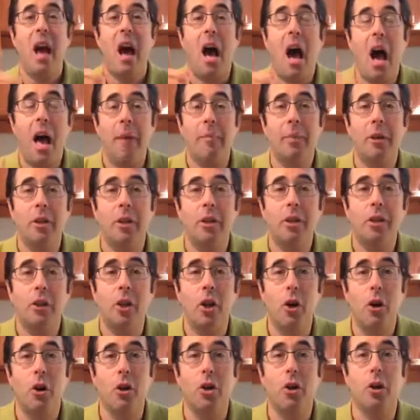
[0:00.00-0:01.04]
I'm going to
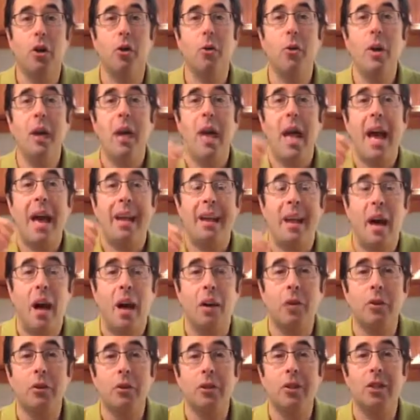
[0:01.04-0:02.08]
show you how to
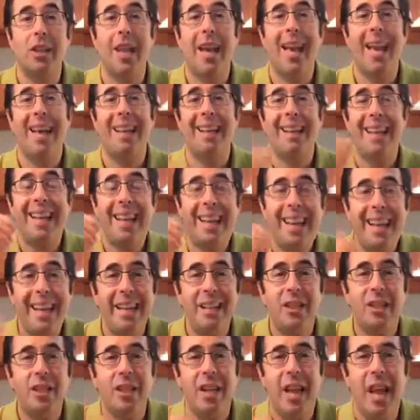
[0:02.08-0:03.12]
understand
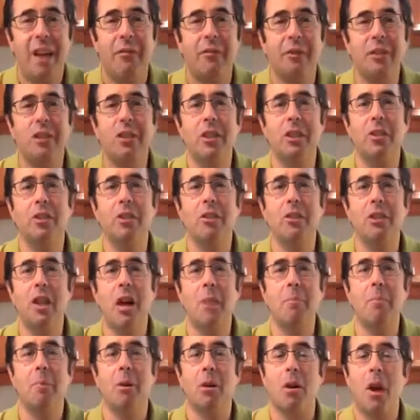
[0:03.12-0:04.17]
each and every single
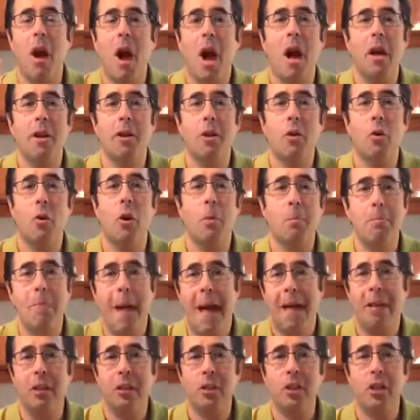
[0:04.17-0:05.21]
number on your
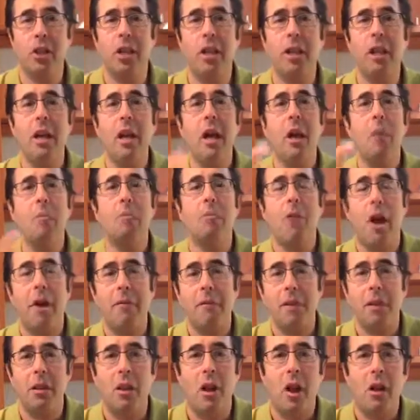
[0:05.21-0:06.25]
balance sheet,
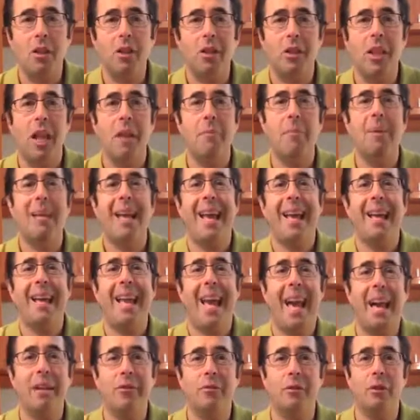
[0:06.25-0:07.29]
profit and loss statement, and
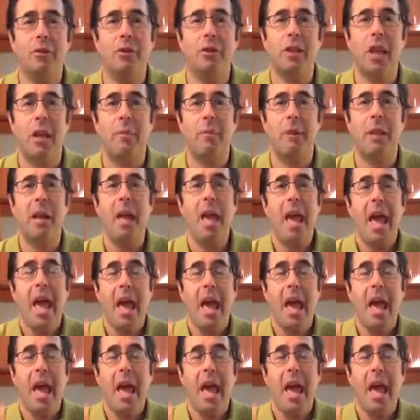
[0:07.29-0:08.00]
cash flow statement.